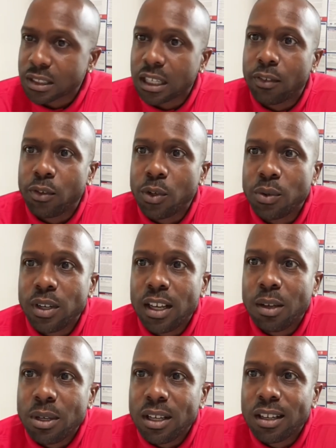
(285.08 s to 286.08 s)
if you
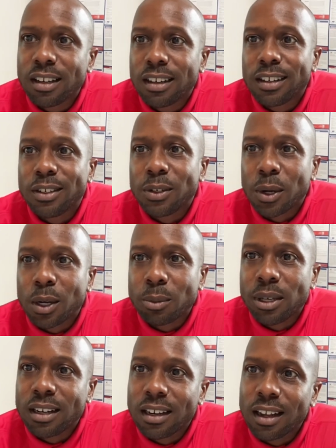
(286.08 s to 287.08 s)
need me, you know what I
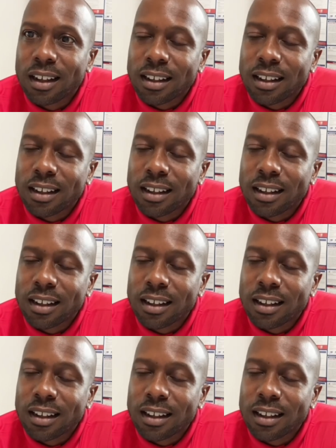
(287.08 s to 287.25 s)
mean?